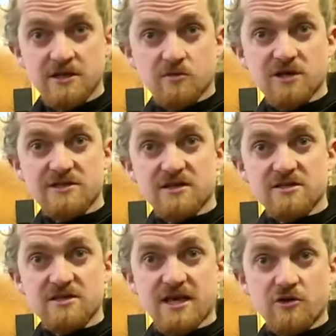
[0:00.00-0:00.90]
and what it
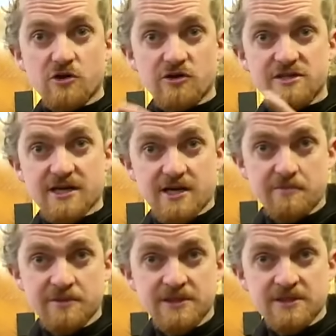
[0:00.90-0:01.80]
does is it cooks it
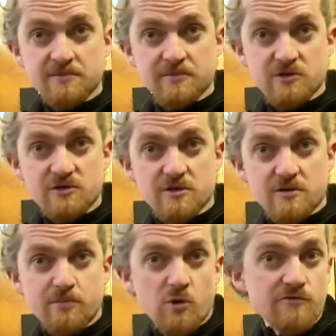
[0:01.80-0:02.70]
up. Because the
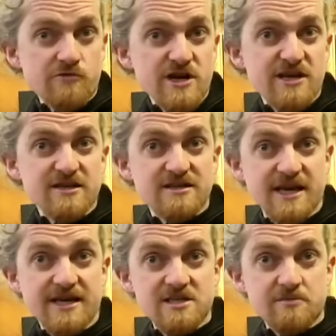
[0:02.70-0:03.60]
porphyry
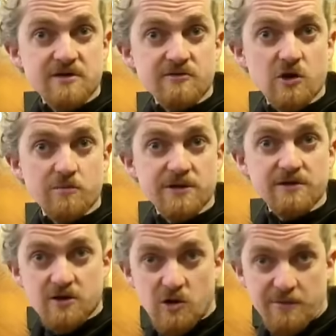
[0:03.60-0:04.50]
contains a bit of copper,
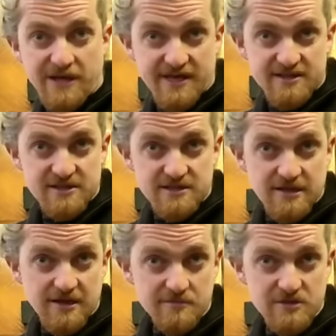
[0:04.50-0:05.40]
the copper gets into
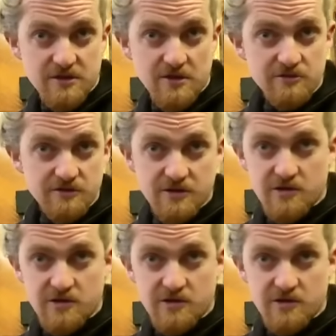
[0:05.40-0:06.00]
the limestone and the